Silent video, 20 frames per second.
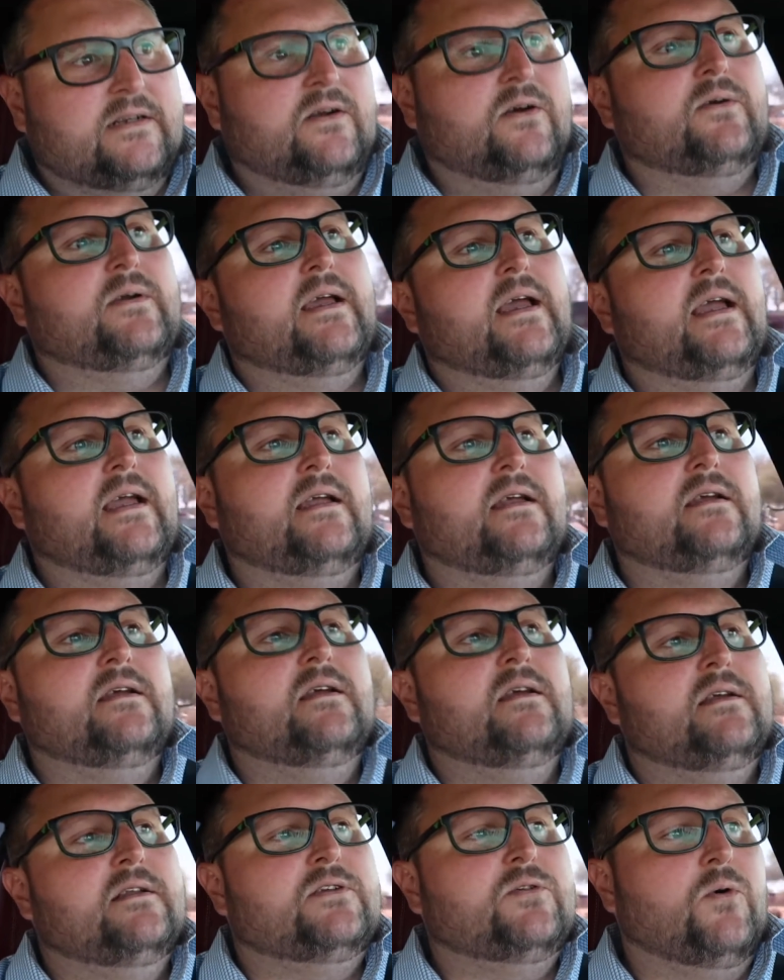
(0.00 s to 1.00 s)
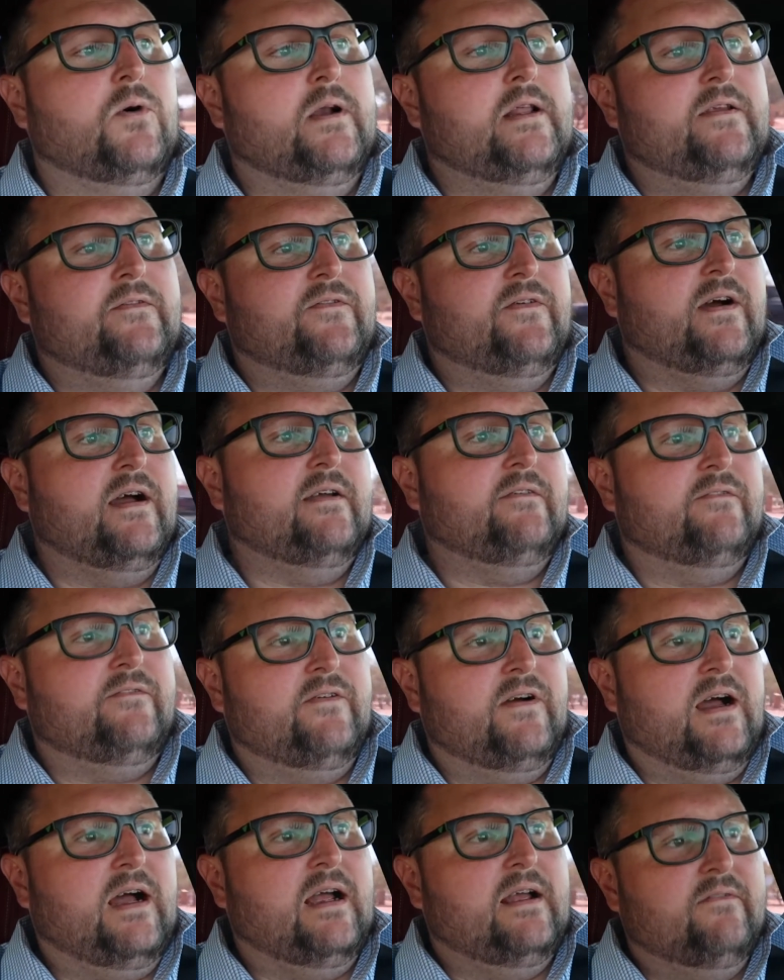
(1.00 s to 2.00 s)
okay,
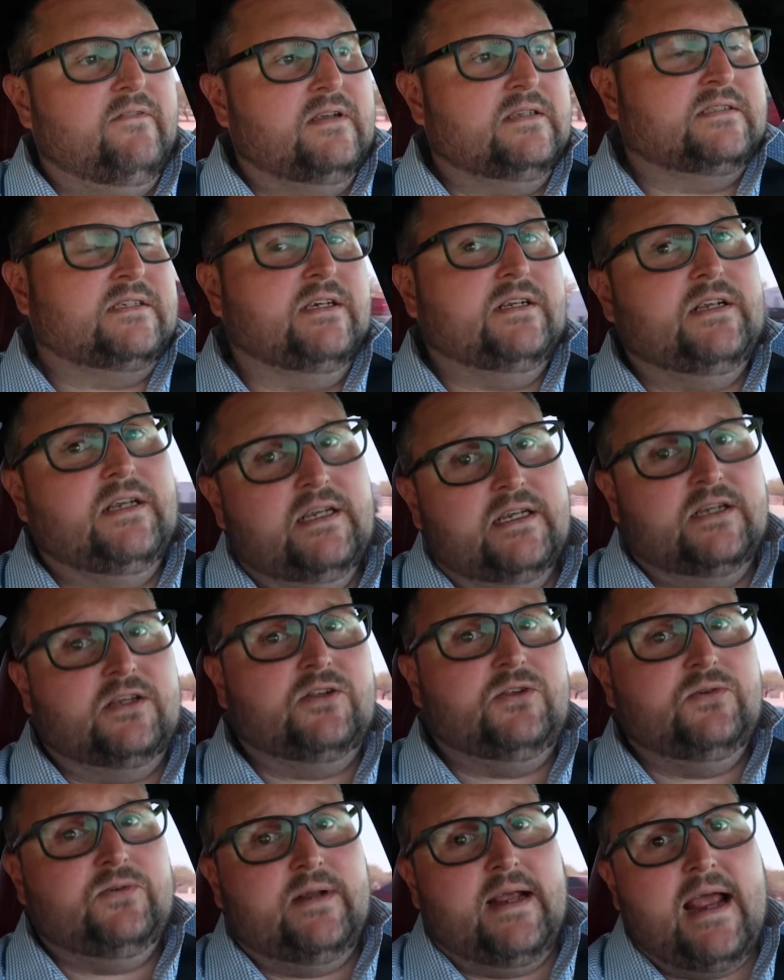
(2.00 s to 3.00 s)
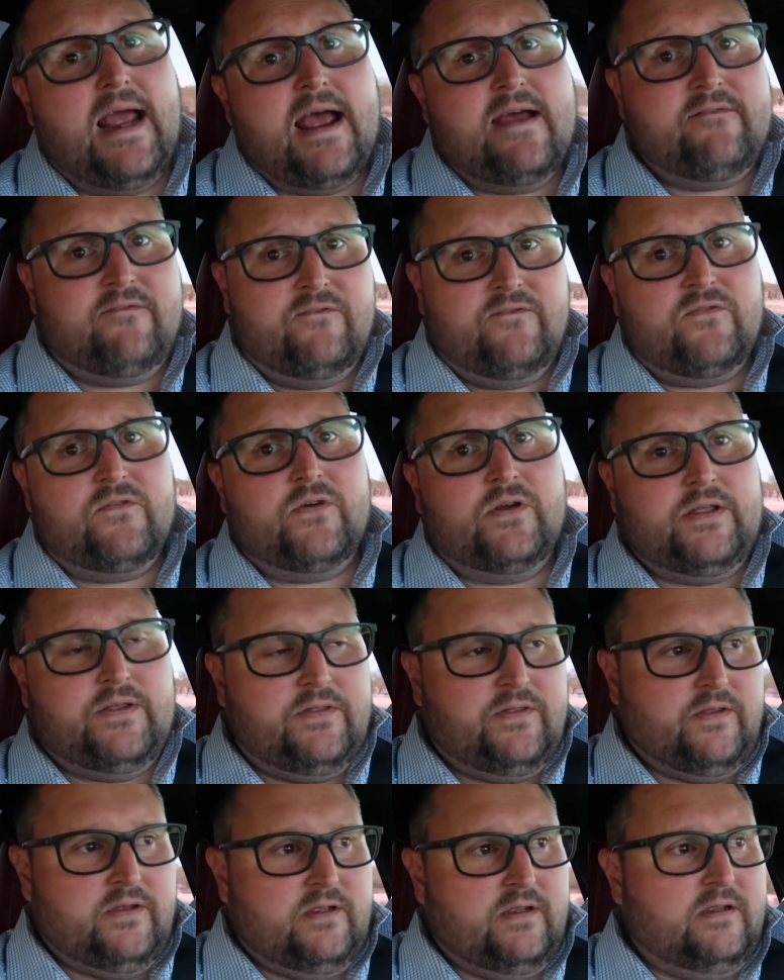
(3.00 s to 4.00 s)
$25,500 is going to include
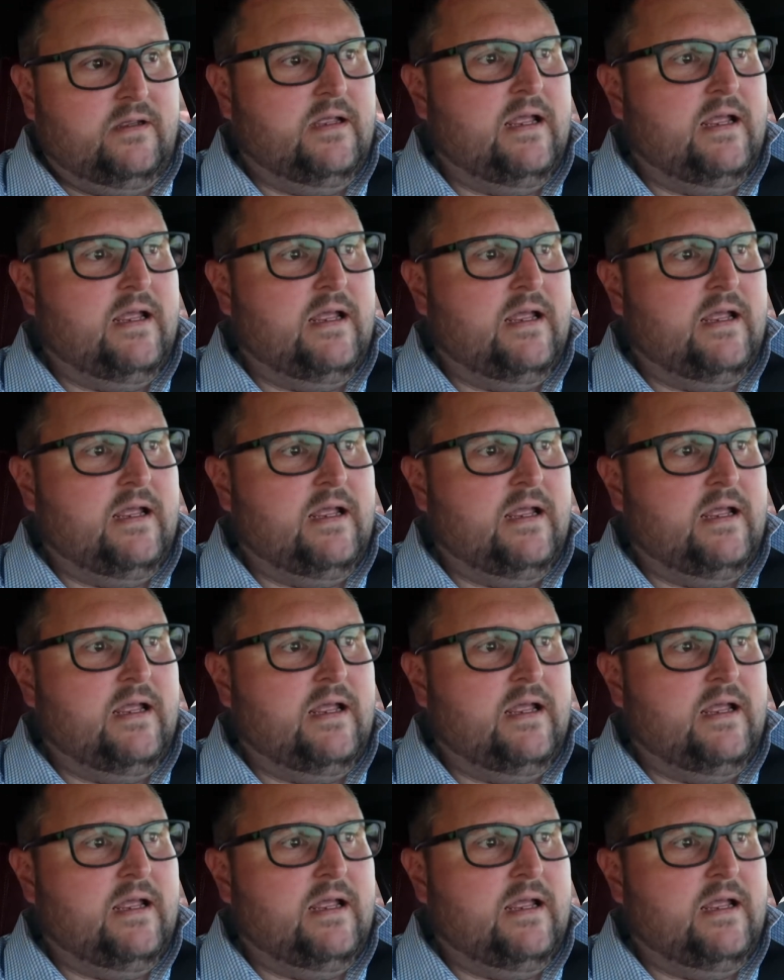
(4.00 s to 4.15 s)
everything,